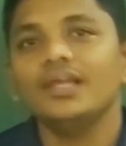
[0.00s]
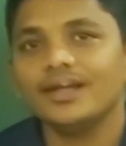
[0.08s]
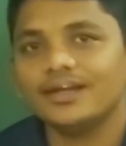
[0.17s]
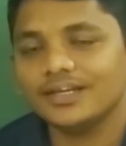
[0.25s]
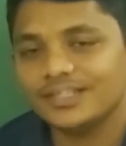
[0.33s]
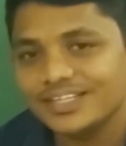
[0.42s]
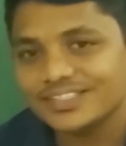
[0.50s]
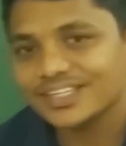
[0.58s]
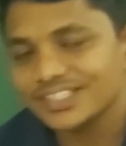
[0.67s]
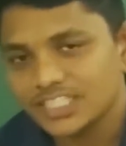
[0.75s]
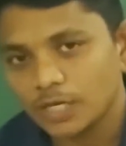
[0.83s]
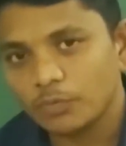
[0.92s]
Let us
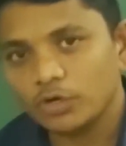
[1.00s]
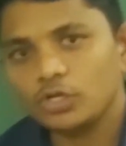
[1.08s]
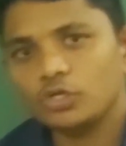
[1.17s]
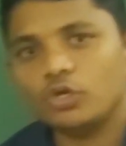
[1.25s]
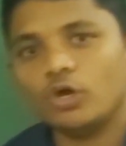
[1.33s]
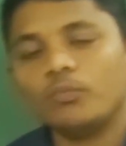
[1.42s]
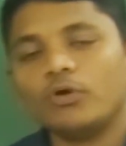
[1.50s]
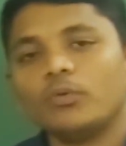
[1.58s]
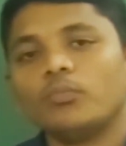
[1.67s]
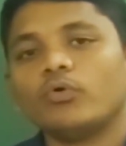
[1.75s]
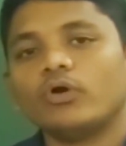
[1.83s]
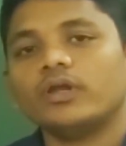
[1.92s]
discuss about
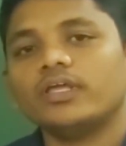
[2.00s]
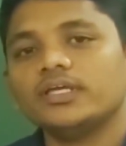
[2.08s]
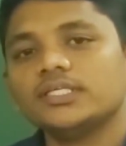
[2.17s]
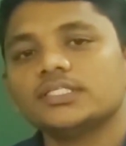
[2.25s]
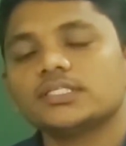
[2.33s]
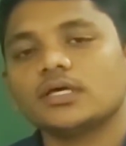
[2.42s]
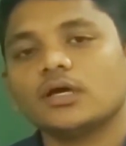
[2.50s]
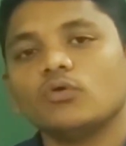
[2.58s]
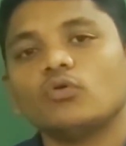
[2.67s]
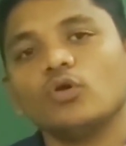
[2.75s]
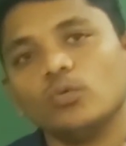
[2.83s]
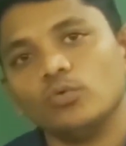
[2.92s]
human body's
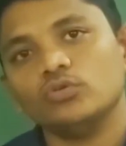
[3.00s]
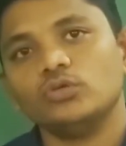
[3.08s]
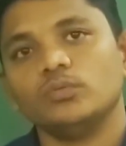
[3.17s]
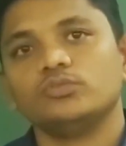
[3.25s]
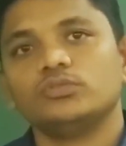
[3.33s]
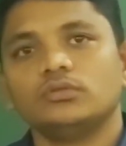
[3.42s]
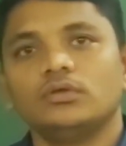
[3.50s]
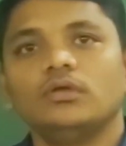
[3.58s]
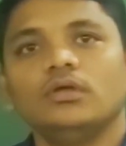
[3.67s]
chromosomes.